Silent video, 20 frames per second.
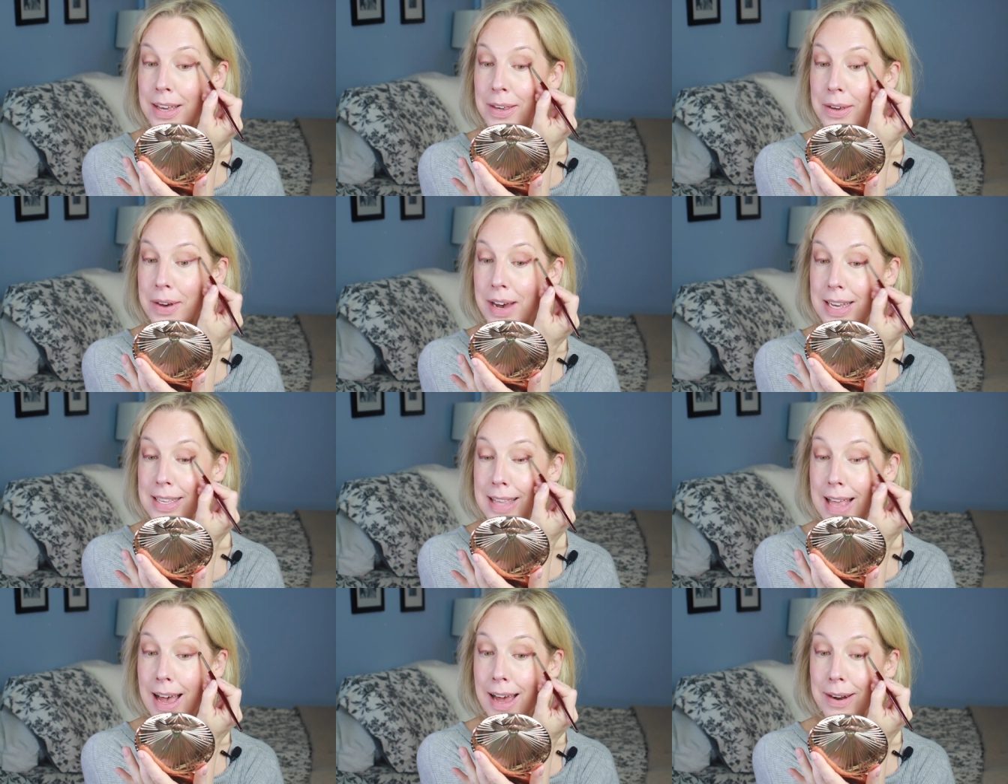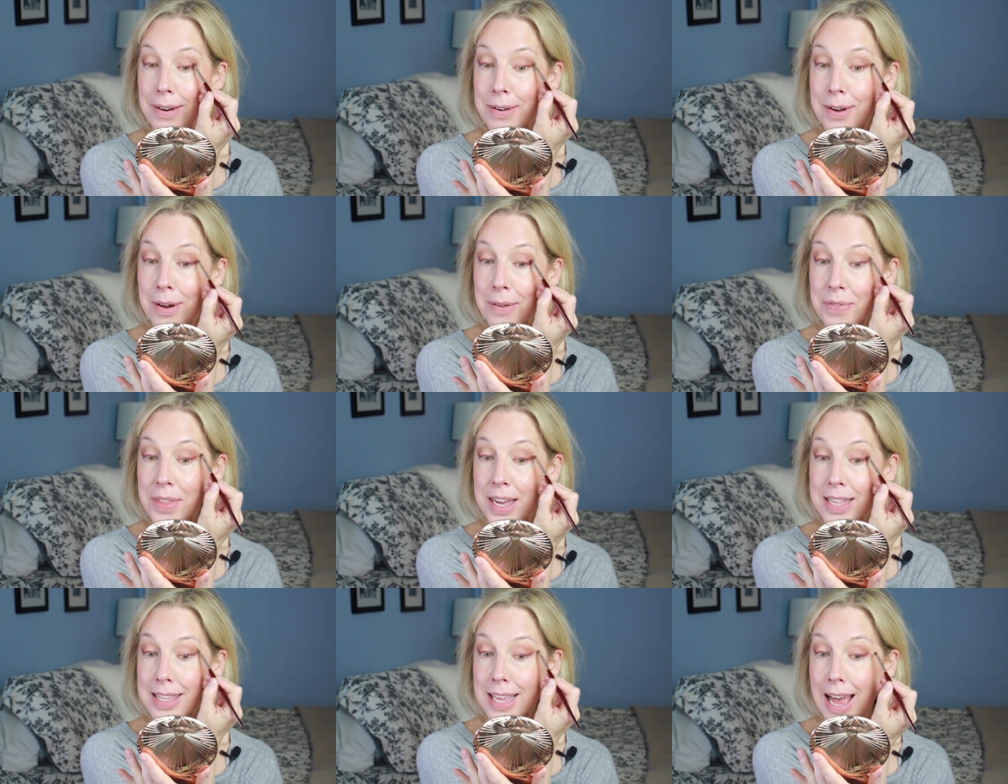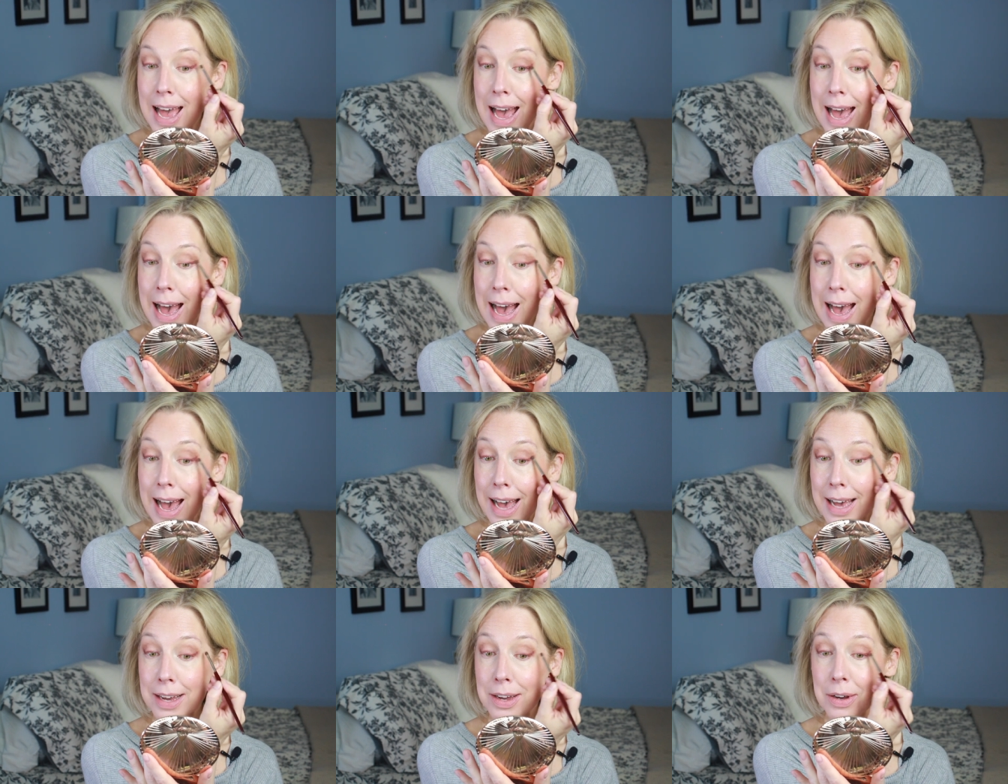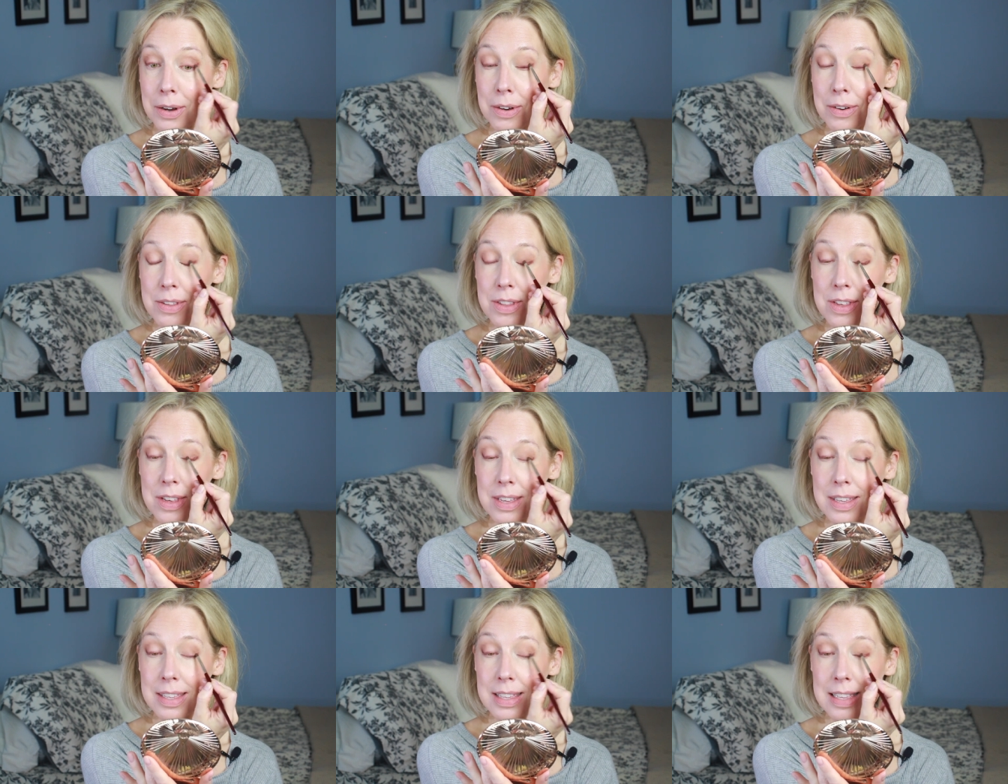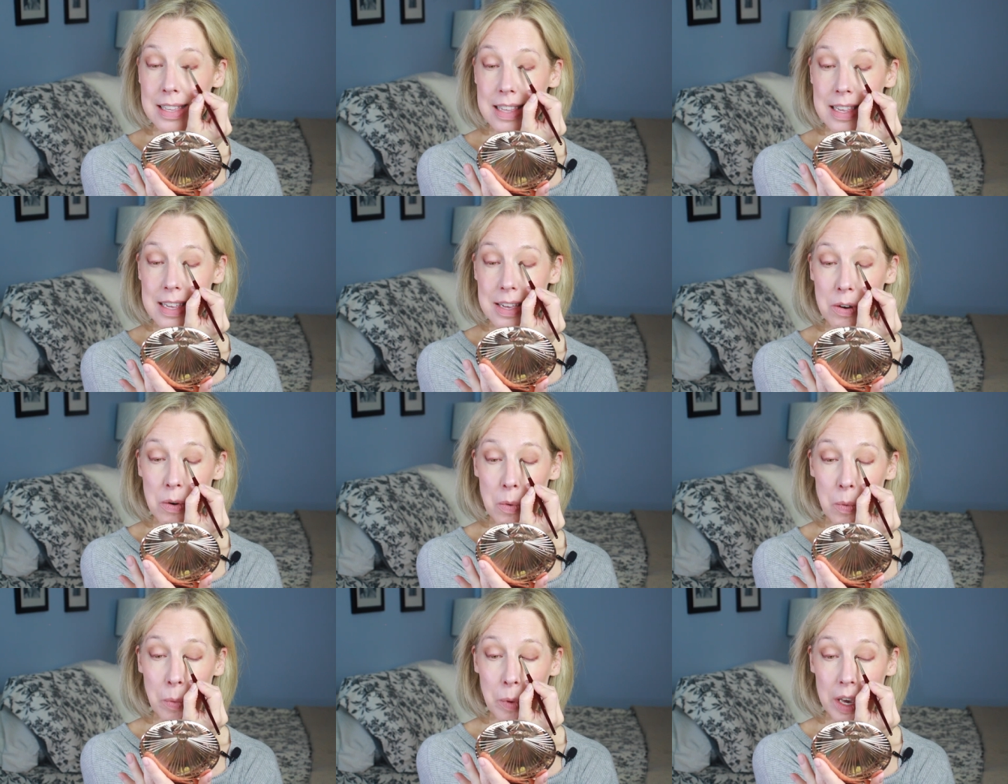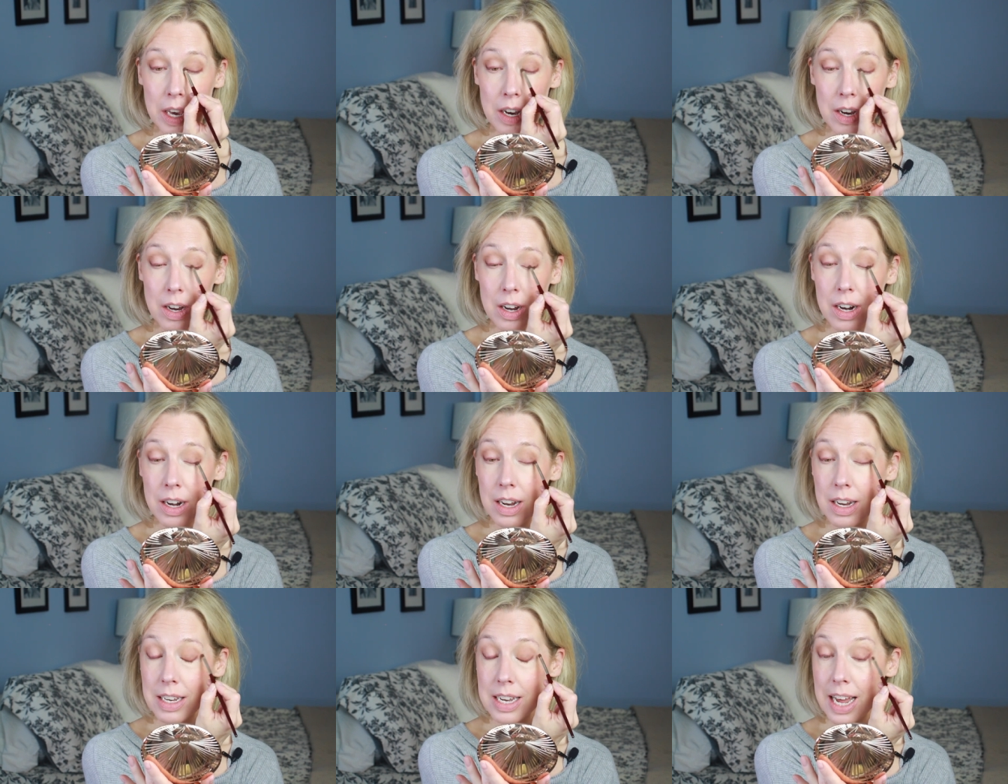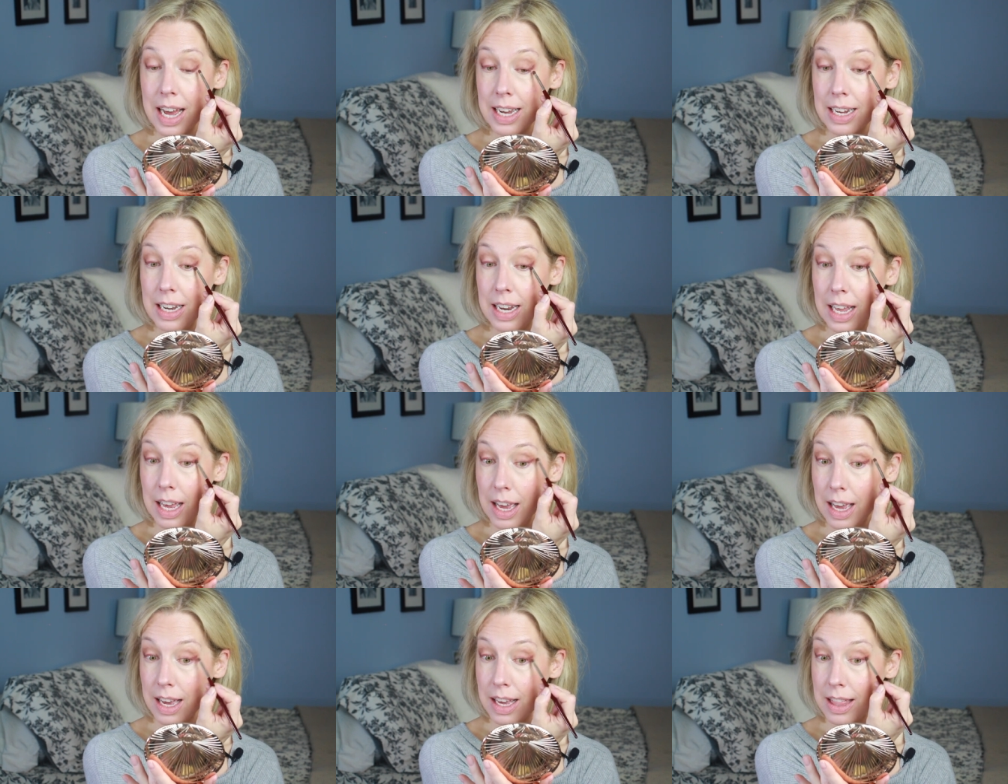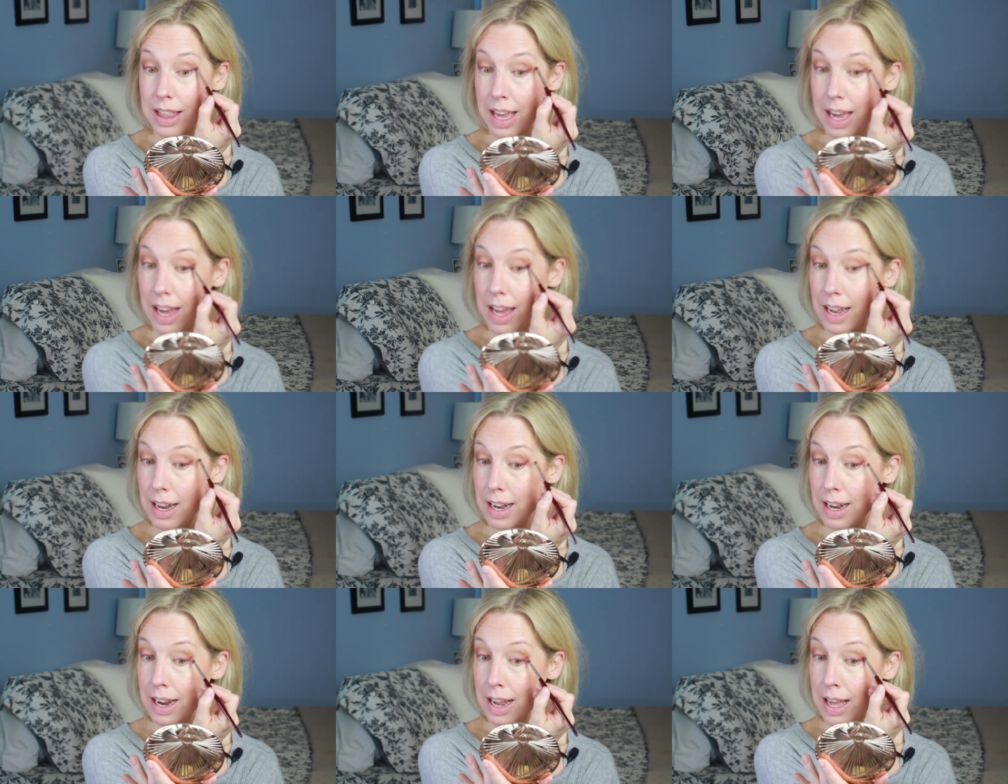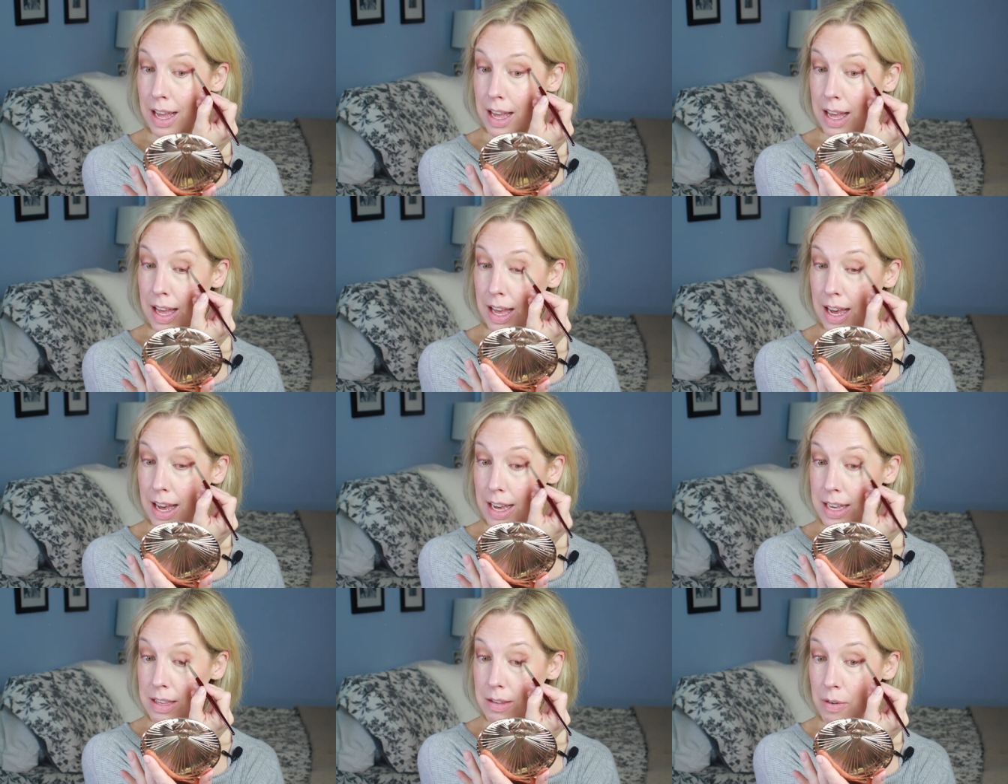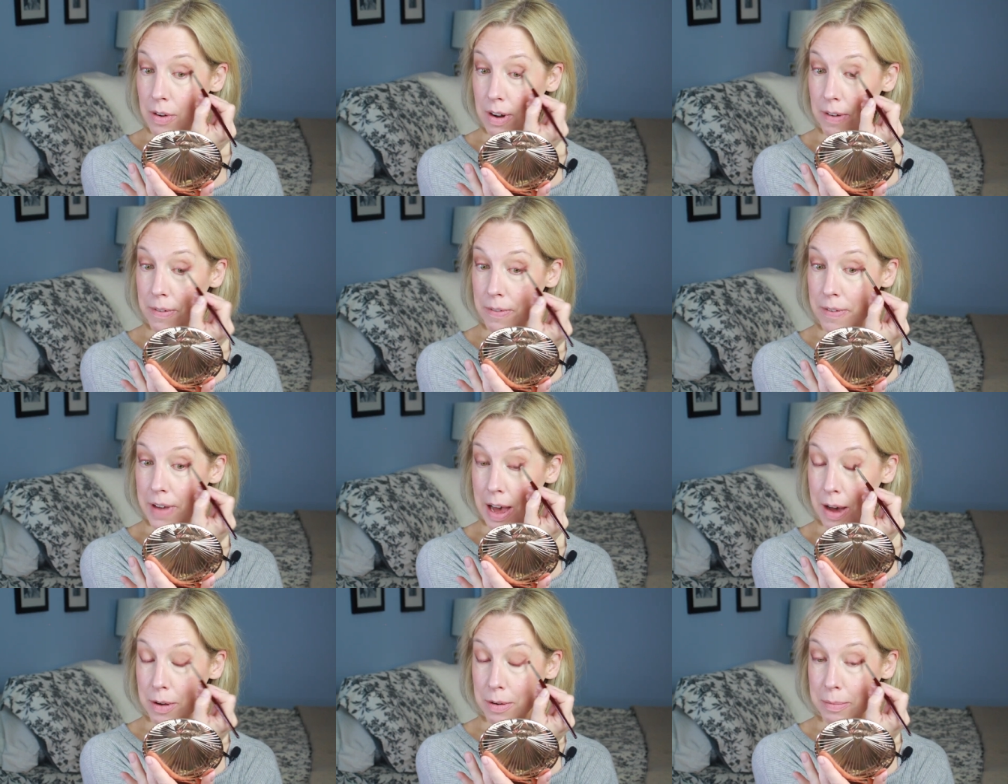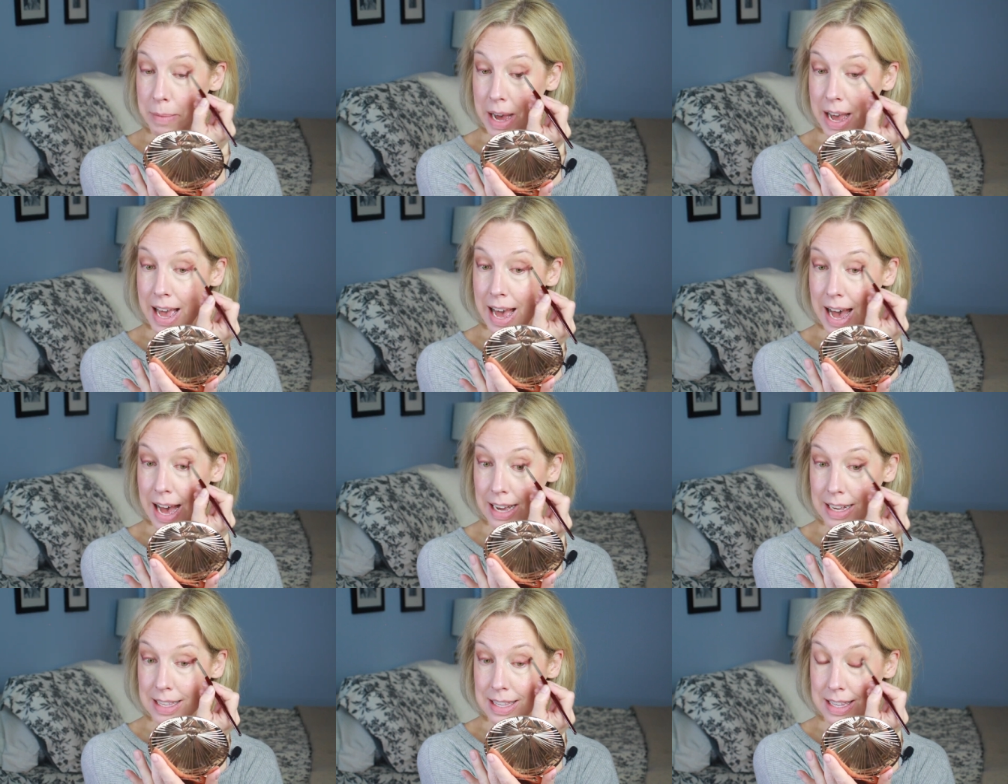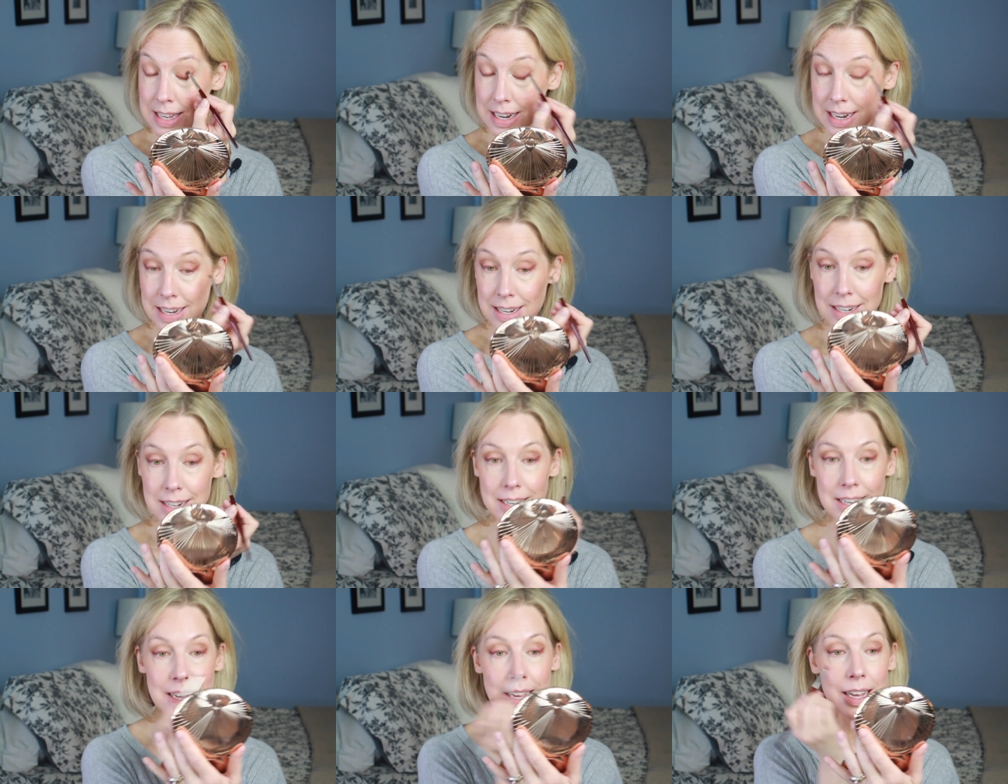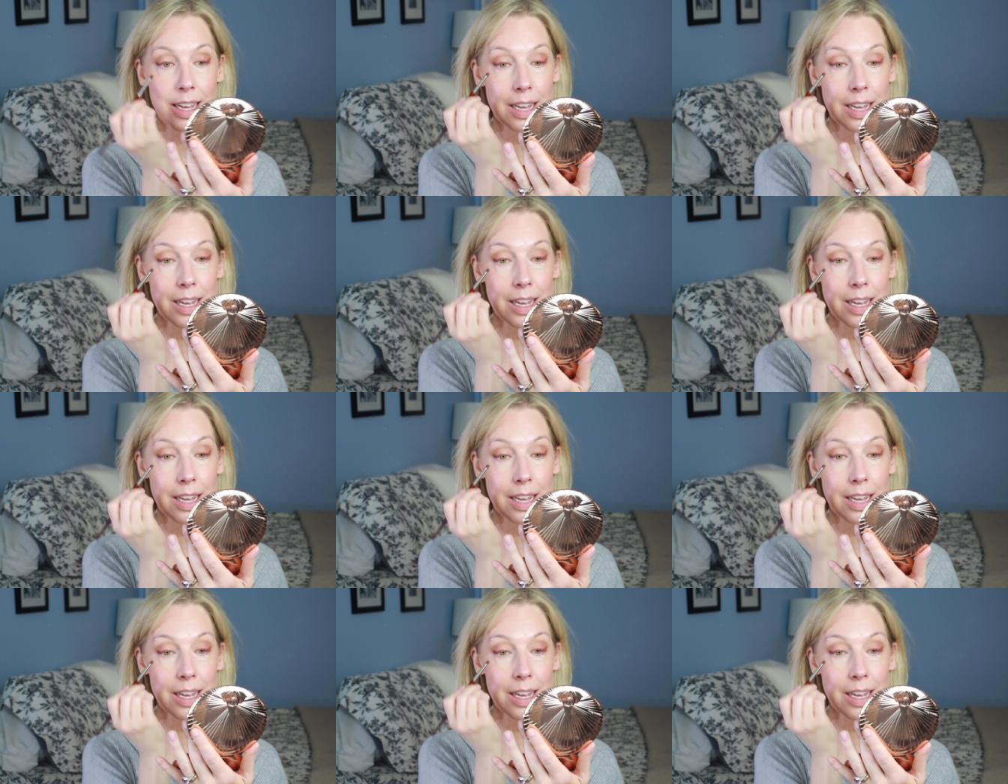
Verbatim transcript: You guys, I don't know if that's a hack or just a weird technique that I sort of found by accident